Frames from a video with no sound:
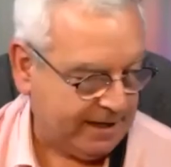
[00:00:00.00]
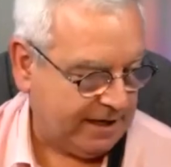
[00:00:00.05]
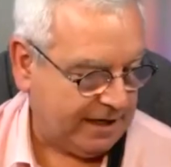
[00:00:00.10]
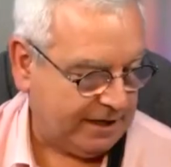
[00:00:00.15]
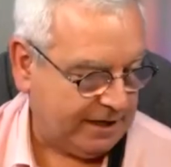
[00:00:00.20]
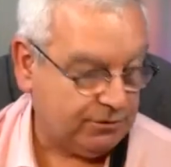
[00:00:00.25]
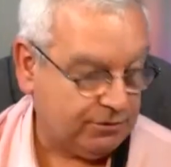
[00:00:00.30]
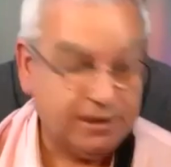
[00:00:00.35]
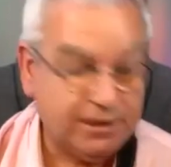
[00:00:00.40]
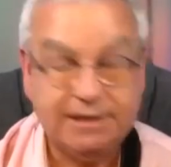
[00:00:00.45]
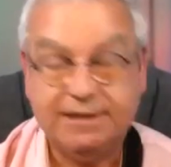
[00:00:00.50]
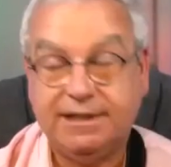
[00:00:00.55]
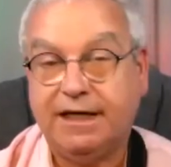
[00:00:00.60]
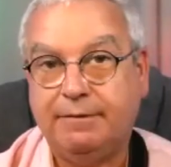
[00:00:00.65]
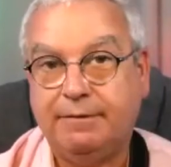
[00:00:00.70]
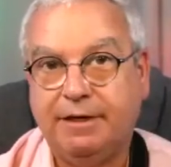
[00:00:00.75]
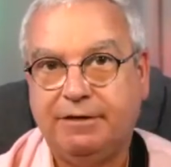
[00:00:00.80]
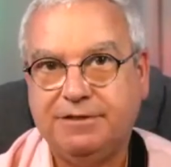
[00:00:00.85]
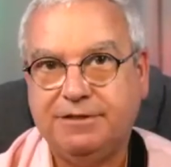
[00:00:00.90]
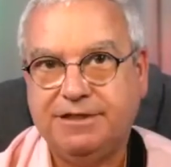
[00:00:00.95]
and all the
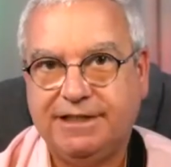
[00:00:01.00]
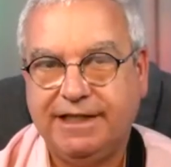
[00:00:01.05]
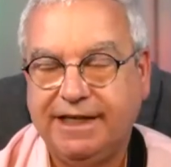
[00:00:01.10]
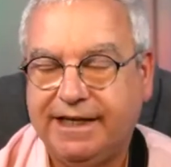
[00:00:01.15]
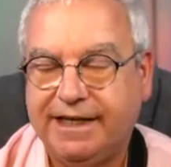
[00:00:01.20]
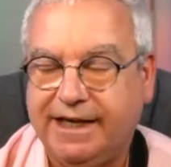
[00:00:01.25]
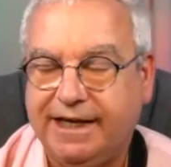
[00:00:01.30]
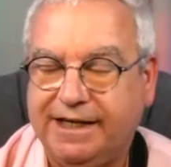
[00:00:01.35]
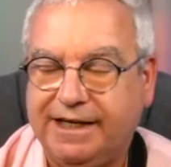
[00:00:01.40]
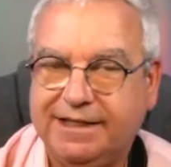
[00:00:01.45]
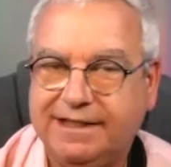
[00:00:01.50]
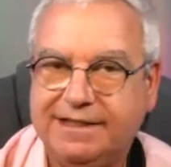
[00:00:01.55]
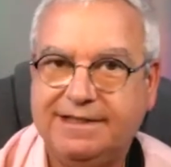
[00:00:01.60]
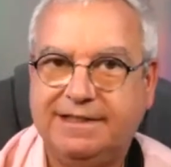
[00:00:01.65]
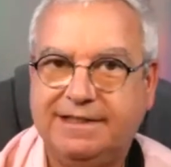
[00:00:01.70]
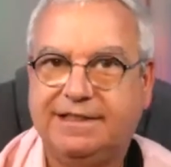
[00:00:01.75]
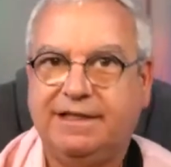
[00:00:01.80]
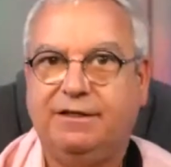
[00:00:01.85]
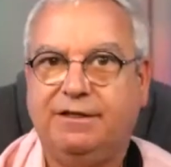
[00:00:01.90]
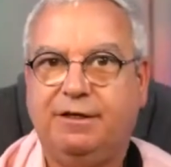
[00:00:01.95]
time I was thinking this
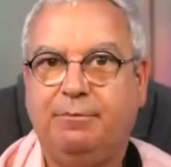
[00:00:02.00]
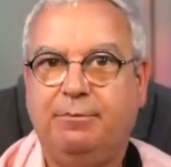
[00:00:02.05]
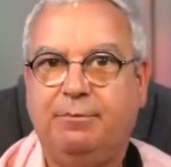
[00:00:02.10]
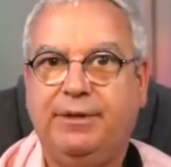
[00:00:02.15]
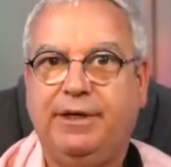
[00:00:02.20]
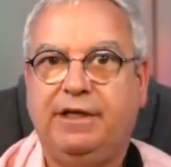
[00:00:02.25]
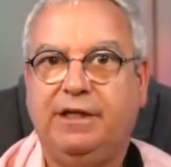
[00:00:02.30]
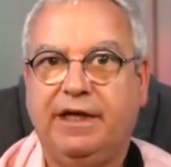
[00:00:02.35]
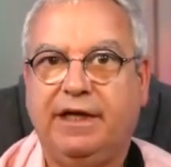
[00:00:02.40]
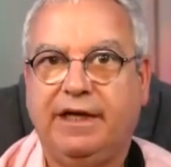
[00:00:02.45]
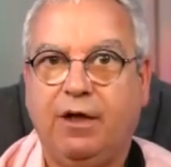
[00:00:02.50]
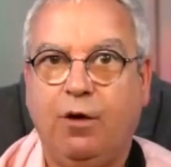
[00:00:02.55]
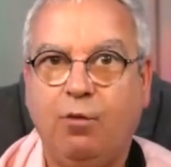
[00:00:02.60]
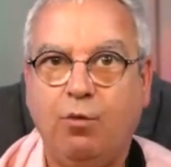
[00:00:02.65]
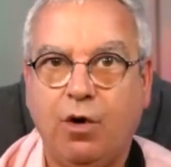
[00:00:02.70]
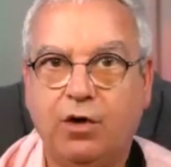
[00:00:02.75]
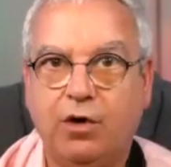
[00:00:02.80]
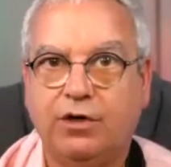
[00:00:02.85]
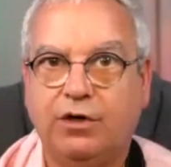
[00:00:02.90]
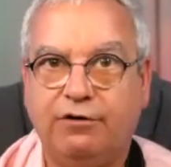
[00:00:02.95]
is going to be like a
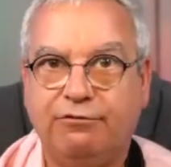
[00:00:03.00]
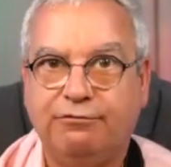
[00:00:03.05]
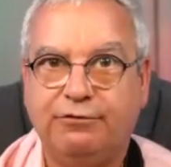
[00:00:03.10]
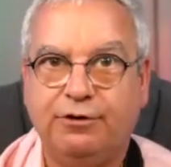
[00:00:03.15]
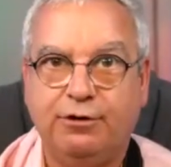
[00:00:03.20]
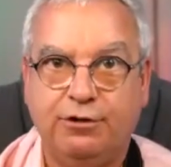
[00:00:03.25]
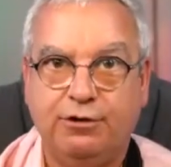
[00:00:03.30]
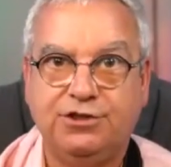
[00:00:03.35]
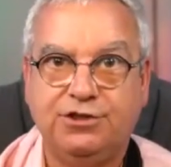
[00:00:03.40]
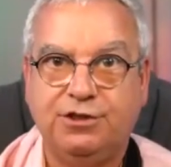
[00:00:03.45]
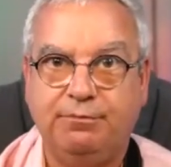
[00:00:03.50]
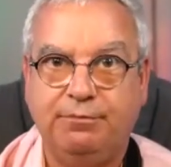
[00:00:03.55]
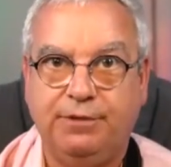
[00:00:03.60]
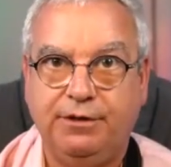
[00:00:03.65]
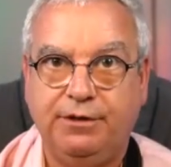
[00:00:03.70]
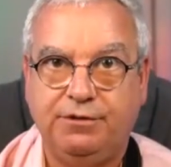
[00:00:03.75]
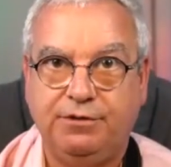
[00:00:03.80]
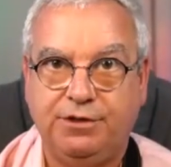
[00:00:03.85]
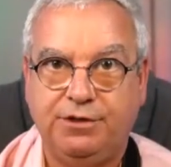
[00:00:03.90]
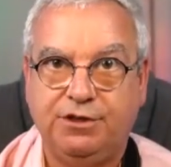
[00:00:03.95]
one off custom
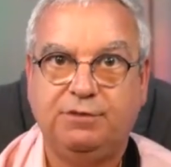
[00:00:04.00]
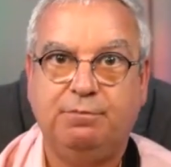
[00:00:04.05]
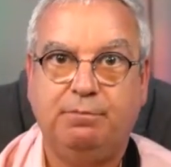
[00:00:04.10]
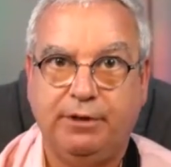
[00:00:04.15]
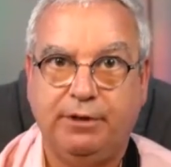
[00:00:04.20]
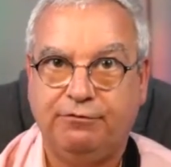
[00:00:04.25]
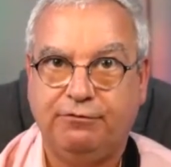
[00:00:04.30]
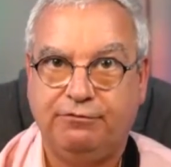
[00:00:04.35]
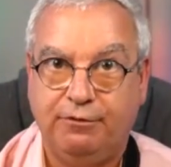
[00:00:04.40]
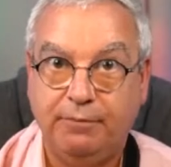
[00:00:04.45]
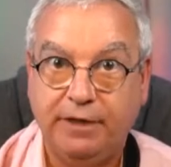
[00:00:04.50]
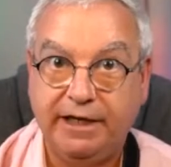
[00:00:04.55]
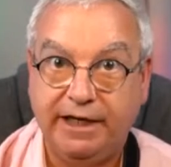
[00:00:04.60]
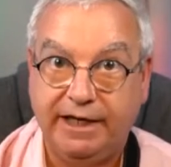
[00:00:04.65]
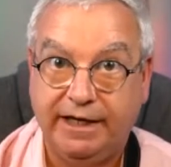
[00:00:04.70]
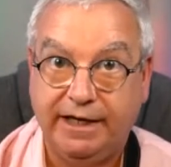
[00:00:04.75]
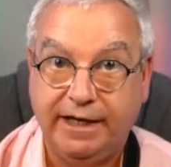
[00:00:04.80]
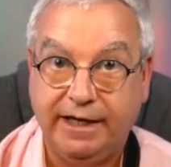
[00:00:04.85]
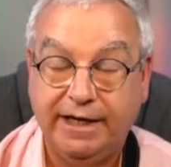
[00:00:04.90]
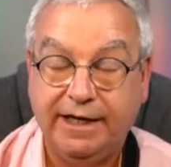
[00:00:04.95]
uke just built for
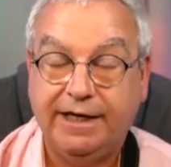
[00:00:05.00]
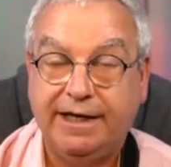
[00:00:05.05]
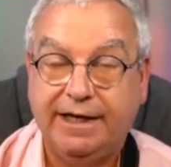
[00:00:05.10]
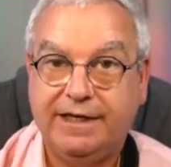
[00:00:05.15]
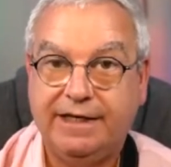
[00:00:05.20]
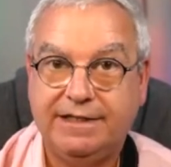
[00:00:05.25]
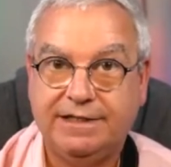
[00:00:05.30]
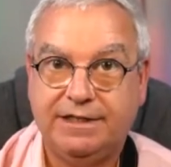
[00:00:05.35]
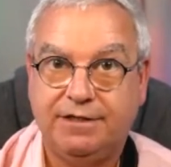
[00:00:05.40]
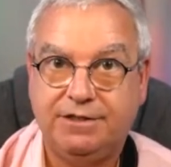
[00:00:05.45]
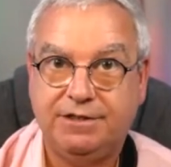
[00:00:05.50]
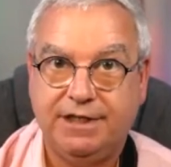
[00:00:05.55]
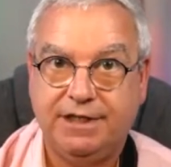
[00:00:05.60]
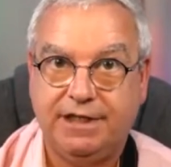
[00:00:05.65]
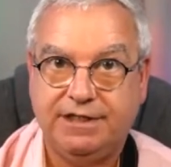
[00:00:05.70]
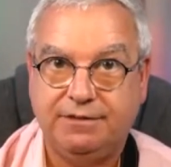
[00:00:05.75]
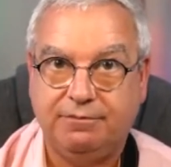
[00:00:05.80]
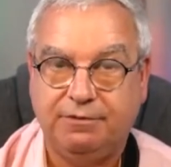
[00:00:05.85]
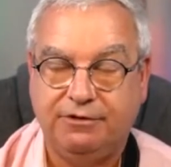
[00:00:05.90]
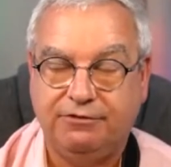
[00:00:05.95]
me in
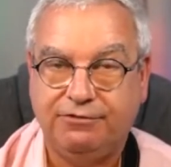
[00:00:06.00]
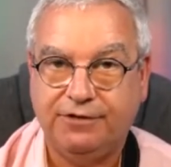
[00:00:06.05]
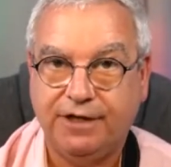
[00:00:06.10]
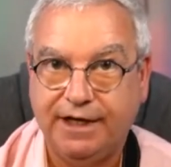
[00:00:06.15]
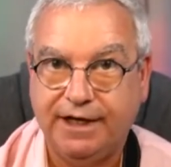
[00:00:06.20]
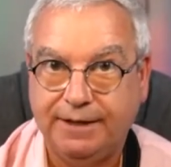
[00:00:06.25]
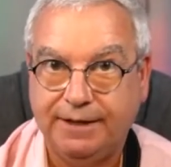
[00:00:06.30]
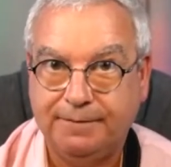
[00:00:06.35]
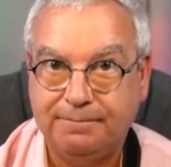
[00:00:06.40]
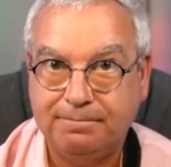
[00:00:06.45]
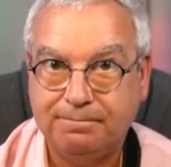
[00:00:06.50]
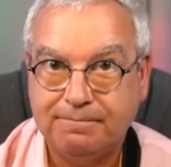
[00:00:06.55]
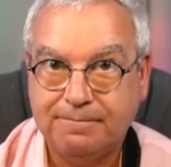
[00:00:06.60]
association with flight.